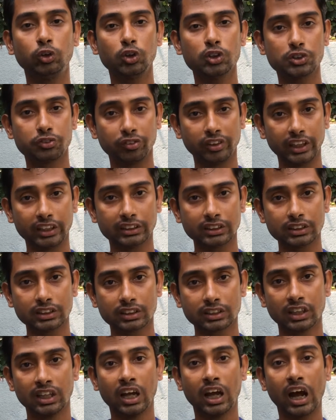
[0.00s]
those
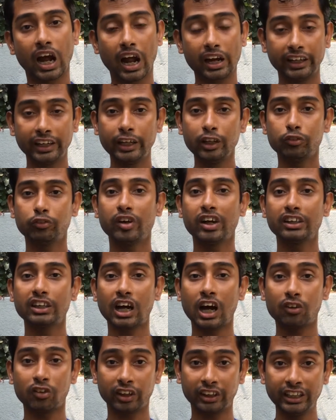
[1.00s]
villages identify
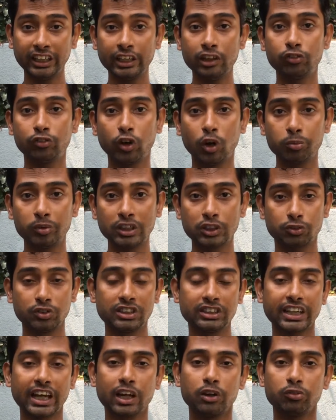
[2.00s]
our key informants
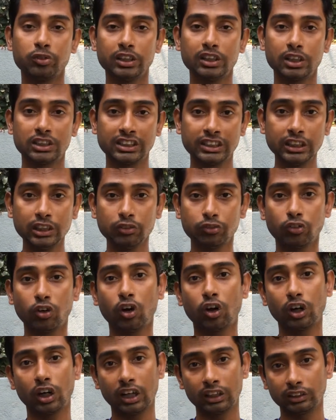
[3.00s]
which can be the chief
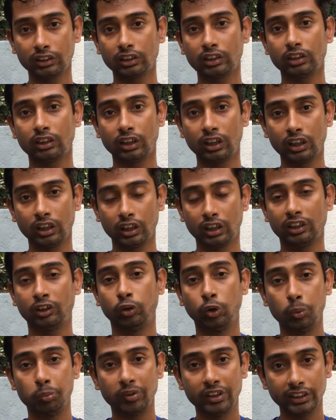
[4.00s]
or other uh,
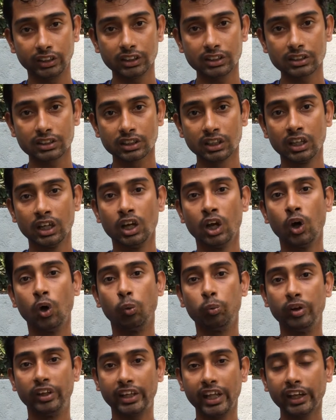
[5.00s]
group leaders
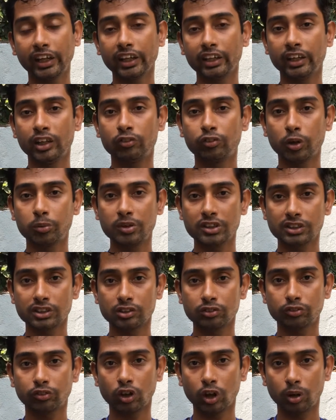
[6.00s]
we take in
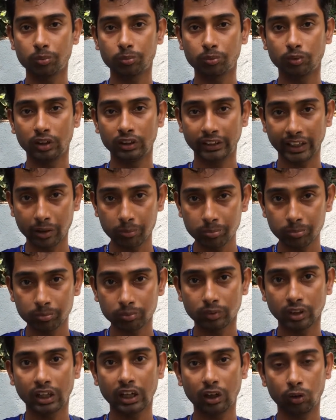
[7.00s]
information from them
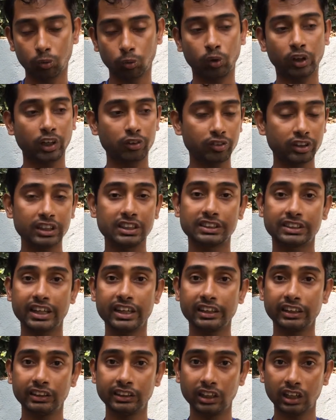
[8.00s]
uh, whatever is
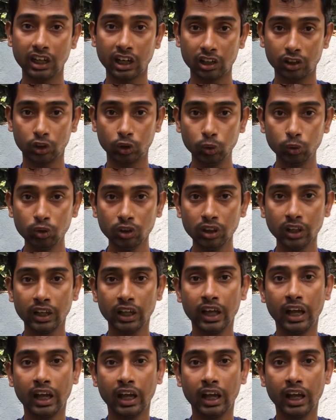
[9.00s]
there in our tool